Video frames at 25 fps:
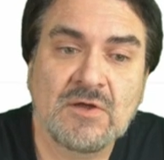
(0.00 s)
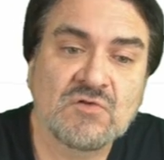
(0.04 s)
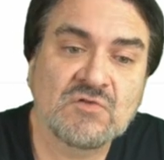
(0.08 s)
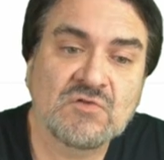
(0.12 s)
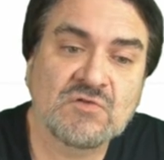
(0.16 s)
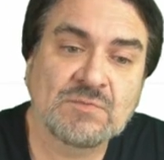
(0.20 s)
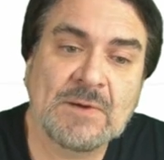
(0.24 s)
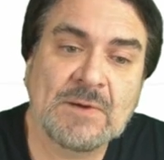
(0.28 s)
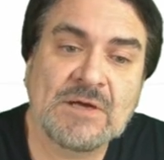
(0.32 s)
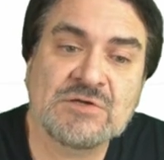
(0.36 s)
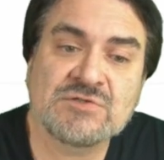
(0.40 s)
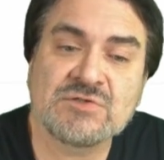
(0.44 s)

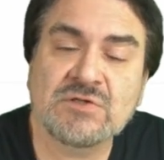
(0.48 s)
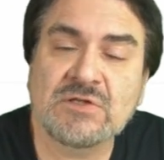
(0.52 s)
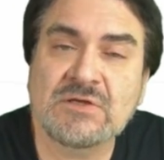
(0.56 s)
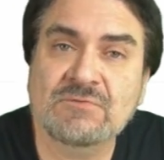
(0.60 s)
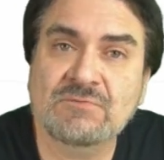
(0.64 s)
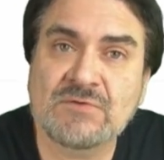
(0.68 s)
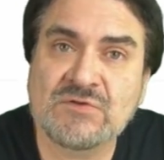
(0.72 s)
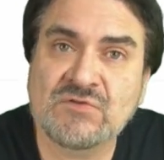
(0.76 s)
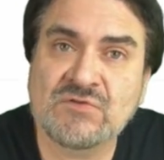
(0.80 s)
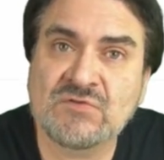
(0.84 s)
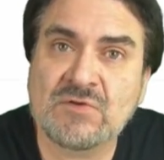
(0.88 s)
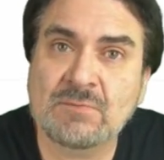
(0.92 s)
especially
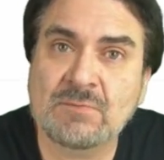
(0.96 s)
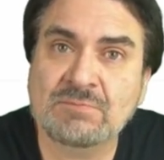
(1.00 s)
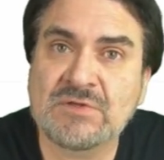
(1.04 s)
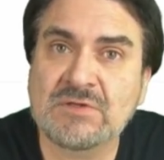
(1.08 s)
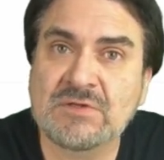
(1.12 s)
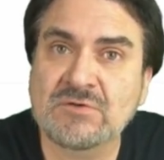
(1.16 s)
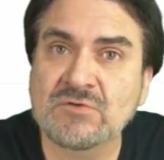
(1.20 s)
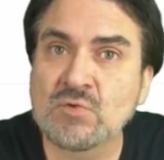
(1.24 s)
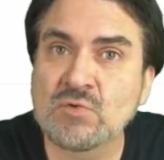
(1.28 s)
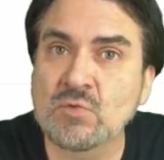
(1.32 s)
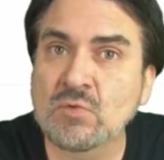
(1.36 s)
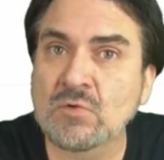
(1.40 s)
if it's
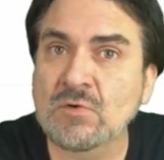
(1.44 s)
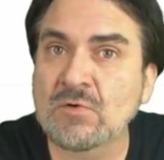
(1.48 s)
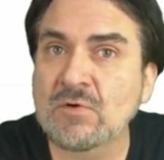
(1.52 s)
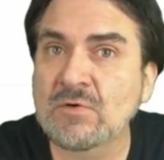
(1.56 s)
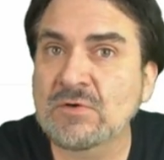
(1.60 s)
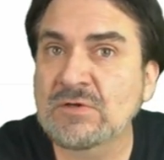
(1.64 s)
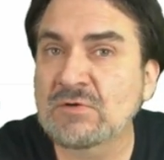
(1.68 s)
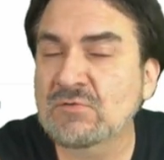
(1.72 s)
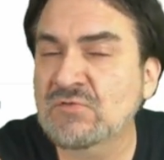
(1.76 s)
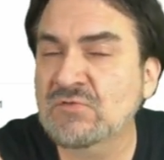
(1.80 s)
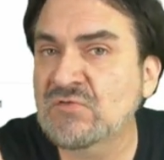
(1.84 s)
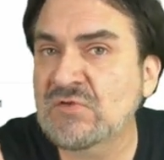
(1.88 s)
something newer
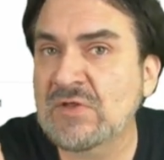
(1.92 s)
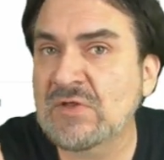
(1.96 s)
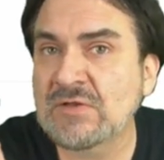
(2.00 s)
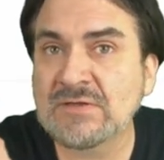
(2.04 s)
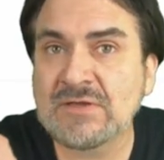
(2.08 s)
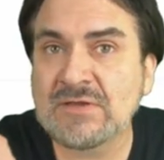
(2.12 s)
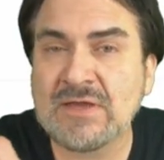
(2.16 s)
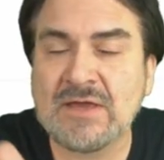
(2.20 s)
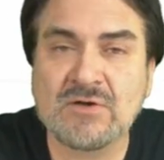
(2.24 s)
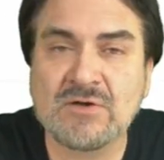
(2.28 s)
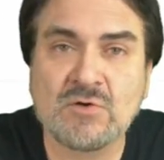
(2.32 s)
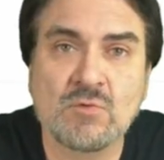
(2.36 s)
or you're
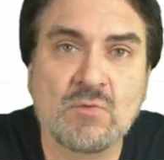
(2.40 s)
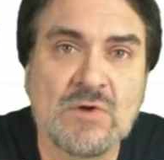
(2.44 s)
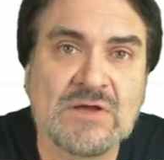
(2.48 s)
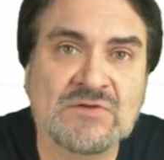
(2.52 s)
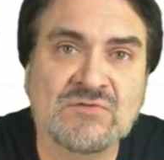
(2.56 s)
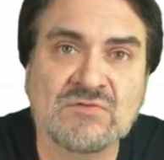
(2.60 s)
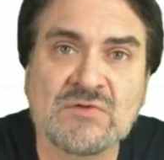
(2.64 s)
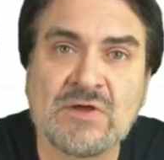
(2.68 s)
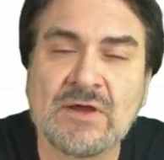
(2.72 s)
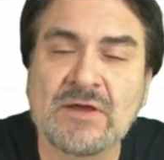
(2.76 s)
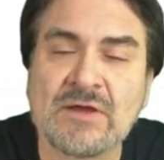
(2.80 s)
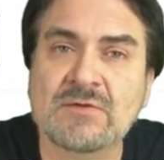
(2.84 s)
selling
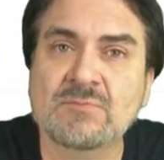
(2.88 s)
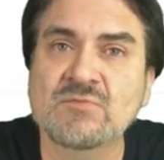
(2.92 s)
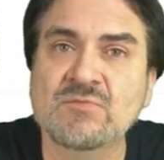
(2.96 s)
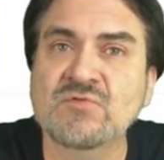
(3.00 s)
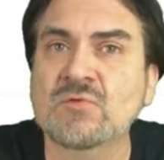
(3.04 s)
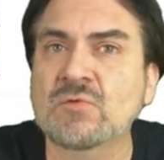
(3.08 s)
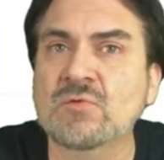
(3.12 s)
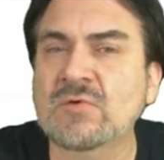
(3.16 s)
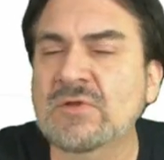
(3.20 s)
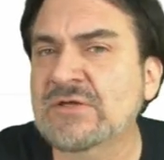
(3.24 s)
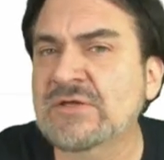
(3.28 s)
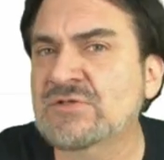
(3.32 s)
NOS
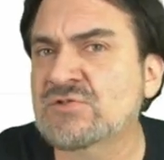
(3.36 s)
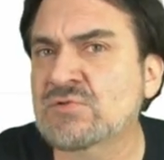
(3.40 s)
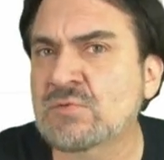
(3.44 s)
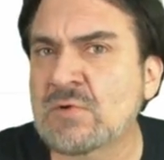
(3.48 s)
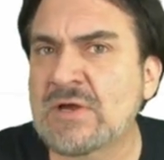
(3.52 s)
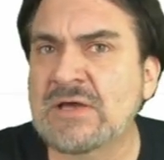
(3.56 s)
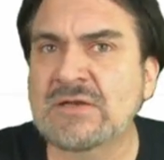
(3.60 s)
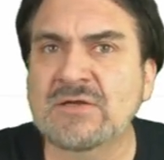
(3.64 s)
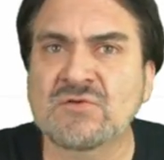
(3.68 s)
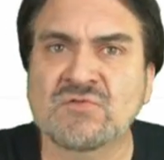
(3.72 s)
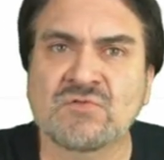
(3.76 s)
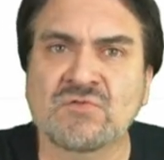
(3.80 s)
items or
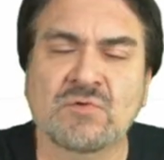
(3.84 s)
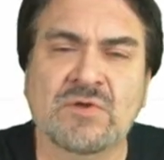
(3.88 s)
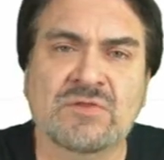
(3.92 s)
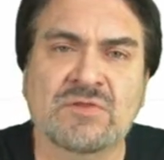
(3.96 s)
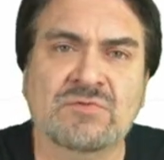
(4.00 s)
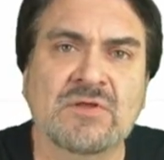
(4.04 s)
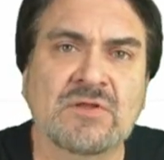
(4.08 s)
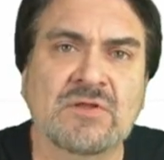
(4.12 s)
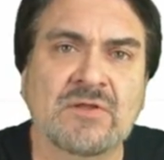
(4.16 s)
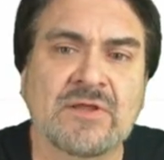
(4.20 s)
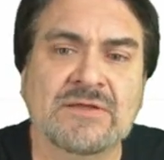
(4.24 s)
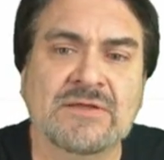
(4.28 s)
electronics or
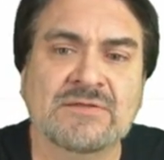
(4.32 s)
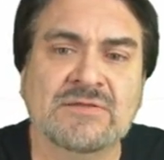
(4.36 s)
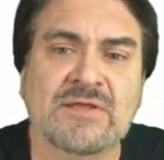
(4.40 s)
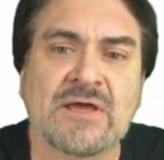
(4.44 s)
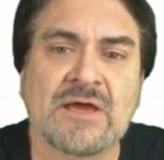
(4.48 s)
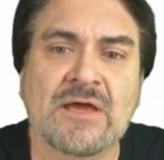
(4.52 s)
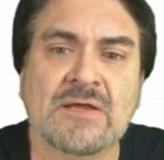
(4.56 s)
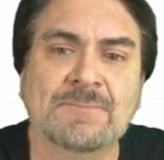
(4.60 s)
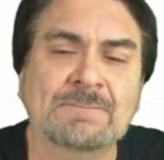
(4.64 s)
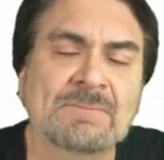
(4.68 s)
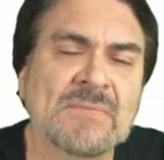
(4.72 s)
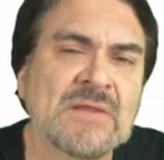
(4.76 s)
anything like
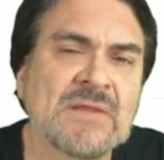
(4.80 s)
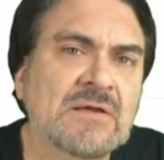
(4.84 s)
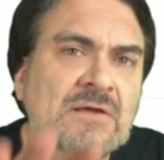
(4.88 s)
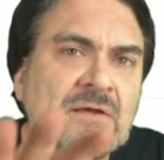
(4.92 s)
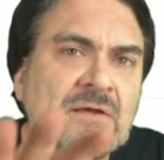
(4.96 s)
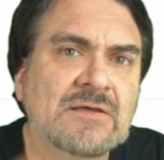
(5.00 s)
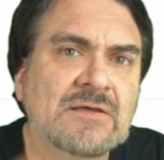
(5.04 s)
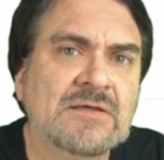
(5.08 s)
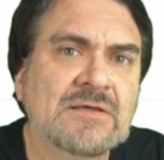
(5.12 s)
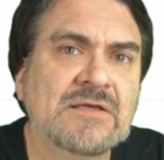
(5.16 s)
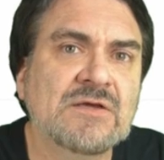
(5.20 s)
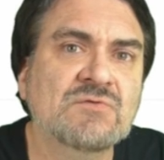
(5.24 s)
that
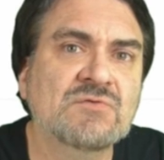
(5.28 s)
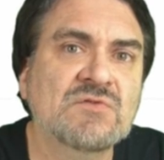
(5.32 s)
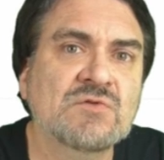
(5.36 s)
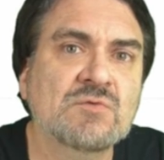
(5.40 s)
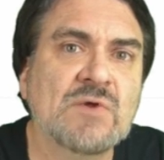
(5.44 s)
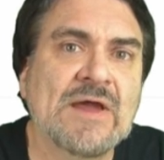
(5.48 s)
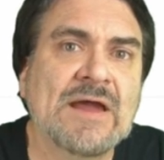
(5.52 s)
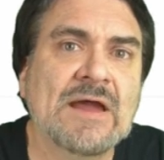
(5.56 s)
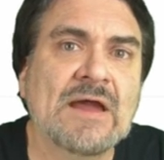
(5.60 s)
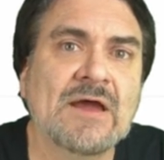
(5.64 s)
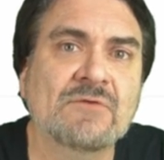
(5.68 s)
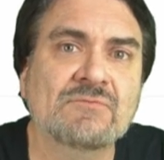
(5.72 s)
gives
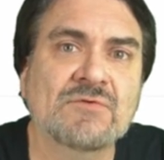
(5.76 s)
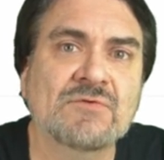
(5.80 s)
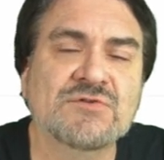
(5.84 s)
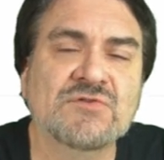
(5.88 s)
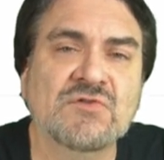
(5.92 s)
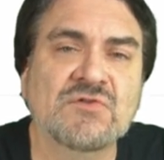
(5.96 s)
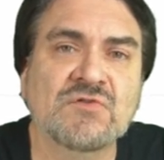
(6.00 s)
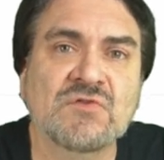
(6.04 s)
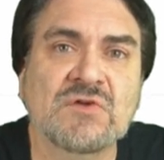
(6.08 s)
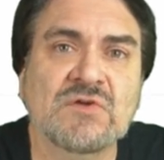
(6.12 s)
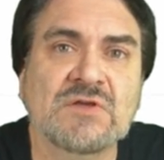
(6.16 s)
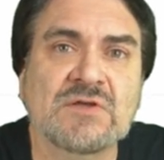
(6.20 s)
you
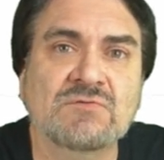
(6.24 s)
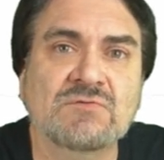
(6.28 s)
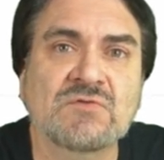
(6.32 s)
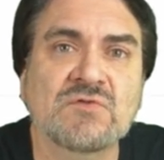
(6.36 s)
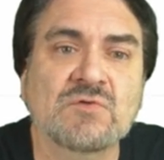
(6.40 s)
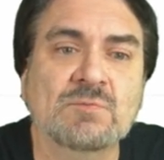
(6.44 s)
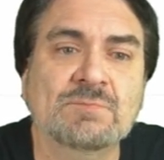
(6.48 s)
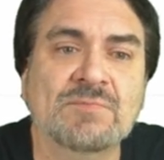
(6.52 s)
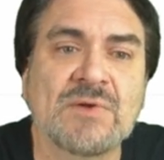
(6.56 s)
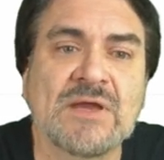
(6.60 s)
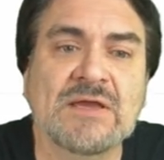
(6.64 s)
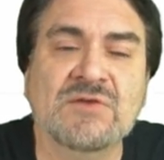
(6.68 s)
averages, it
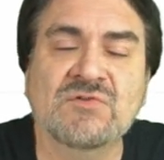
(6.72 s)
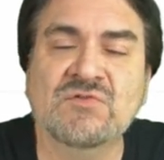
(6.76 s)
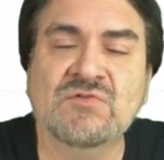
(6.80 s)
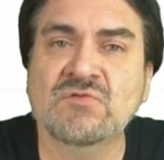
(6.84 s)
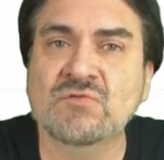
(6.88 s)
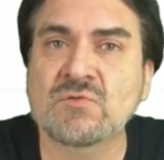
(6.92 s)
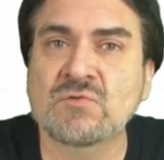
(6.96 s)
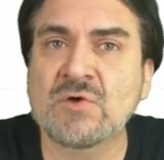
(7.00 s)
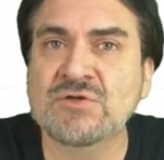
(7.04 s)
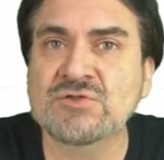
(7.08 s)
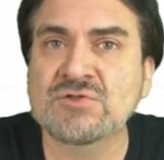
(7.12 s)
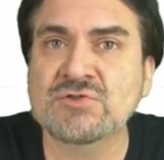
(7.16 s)
gives you base
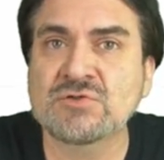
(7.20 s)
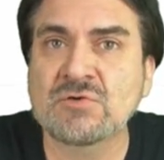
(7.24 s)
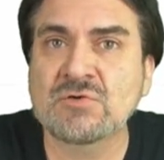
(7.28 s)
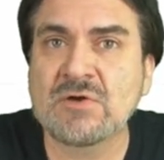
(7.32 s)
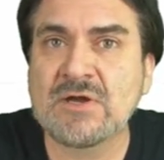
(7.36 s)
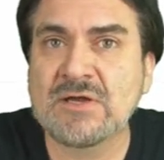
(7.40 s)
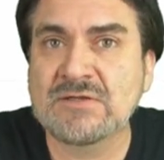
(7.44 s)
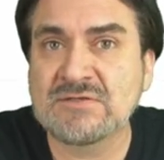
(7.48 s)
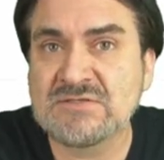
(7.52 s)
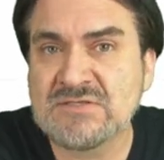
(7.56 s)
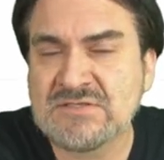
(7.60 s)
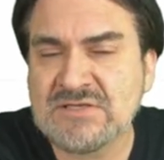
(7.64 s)
structure
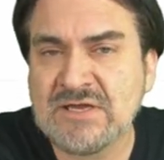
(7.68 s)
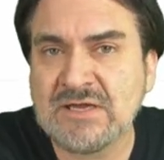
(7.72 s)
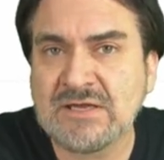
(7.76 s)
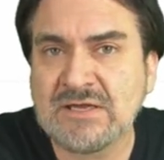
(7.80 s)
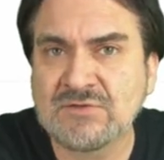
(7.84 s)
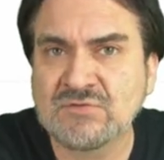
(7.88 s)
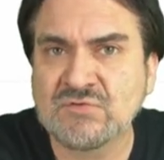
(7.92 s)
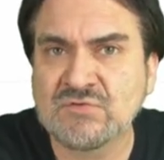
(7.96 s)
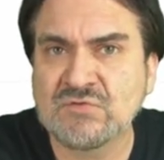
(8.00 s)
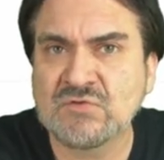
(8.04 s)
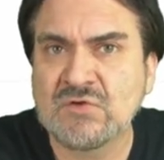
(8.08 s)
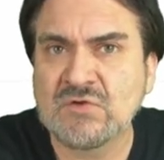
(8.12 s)
on
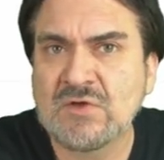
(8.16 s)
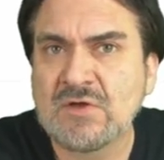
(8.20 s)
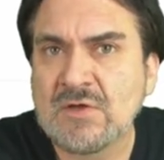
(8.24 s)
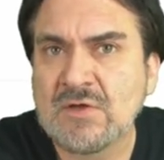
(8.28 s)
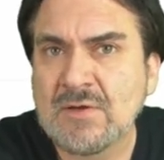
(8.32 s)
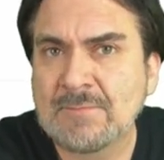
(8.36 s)
dates,